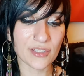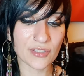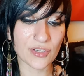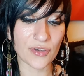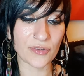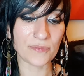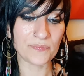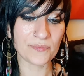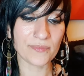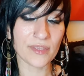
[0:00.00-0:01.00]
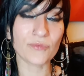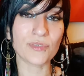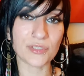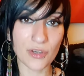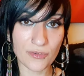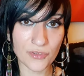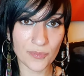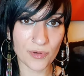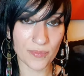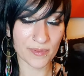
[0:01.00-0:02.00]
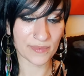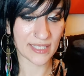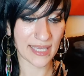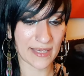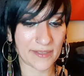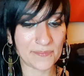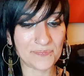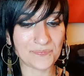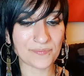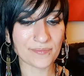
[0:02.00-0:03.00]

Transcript: So resolve your problems here.